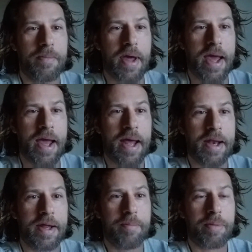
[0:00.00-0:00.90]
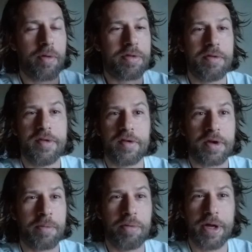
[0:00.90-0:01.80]
and both of these are
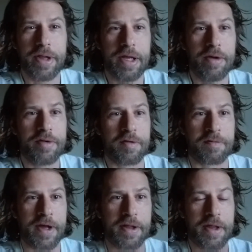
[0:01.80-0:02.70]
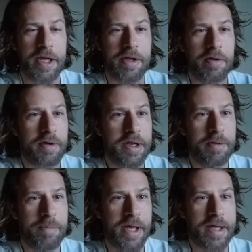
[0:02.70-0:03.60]
completely user-friendly. Like you don't need
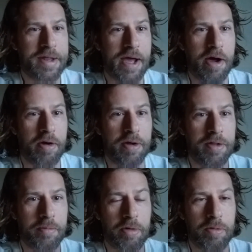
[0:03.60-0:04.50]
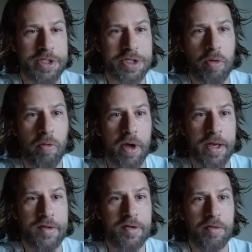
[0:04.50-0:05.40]
to pick the algorithm or which
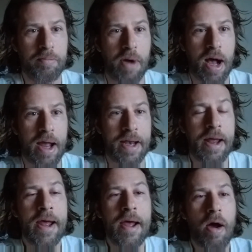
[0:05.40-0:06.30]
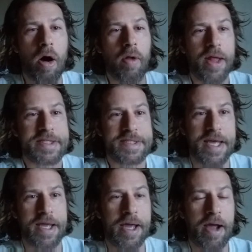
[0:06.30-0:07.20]
coin to mine. All that's
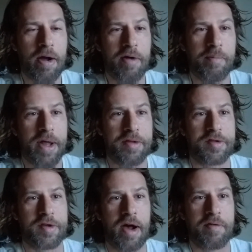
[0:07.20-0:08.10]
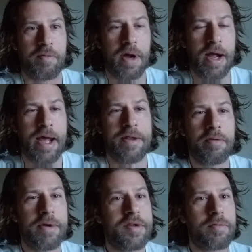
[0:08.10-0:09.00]
taken care of by the software. And
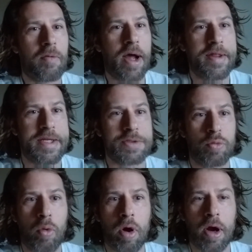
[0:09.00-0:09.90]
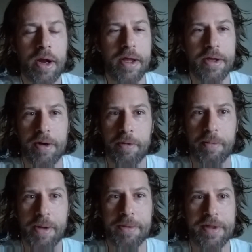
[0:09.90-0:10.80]
the reason why these work, you know, we
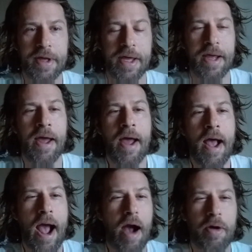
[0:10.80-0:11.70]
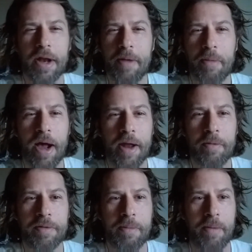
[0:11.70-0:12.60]
might be thinking, how can I mine
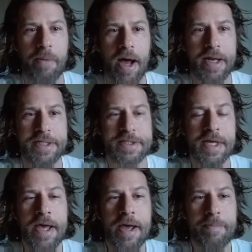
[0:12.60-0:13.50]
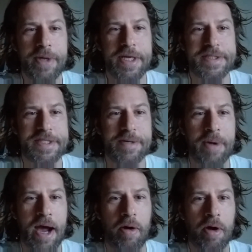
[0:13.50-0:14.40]
with my modest PC
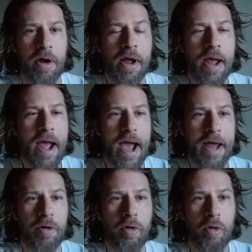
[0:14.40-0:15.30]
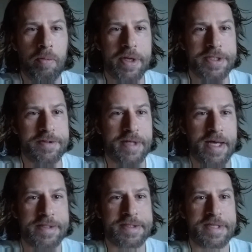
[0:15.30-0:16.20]
power at home in
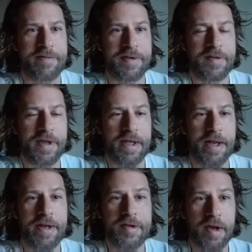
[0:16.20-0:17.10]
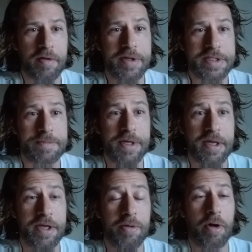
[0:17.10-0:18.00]
2017? And generally
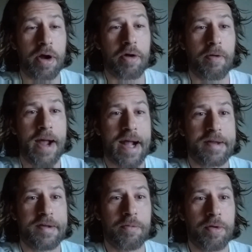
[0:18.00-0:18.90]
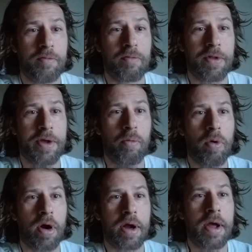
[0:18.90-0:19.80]
speaking, you are correct. It wouldn't really
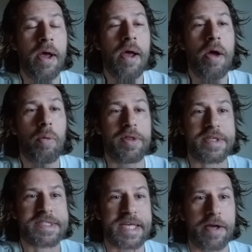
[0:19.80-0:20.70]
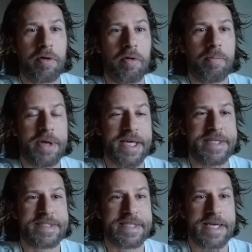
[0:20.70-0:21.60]
work with a single
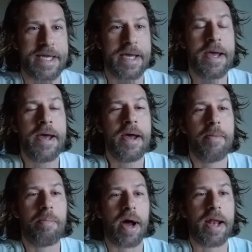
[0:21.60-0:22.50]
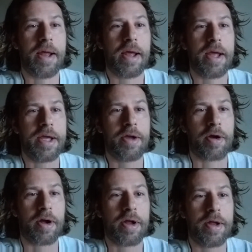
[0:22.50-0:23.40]
PC, but
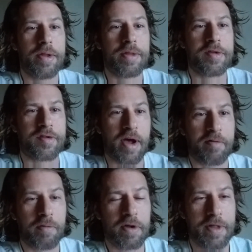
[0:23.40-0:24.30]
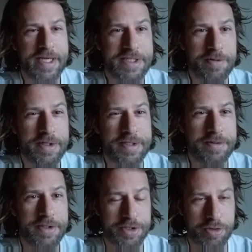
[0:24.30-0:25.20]
your the software links you into a
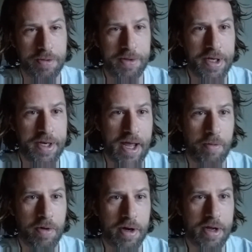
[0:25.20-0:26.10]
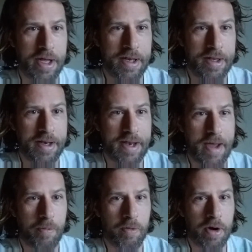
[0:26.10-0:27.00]
distributed network, and the
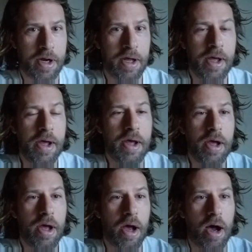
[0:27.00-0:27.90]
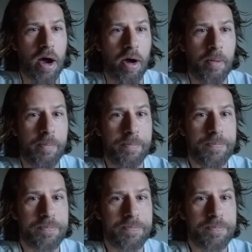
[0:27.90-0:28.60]
network, um,